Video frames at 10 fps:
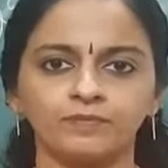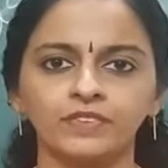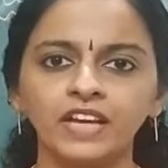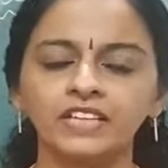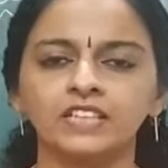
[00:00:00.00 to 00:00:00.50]

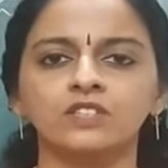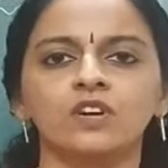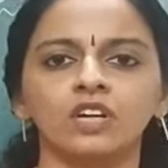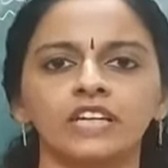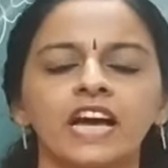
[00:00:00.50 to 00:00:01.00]
Then it is
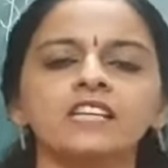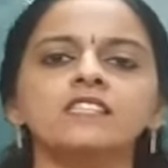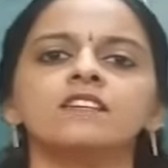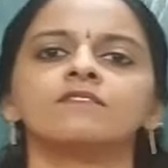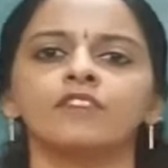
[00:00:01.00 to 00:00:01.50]
called
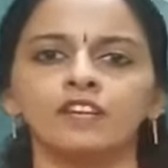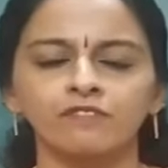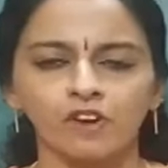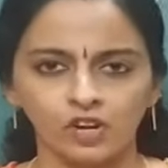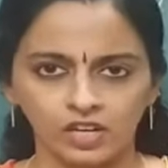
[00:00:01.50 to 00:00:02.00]
as free
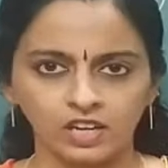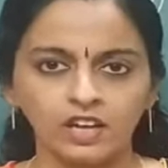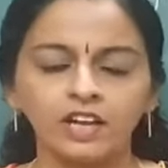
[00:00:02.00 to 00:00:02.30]
fall.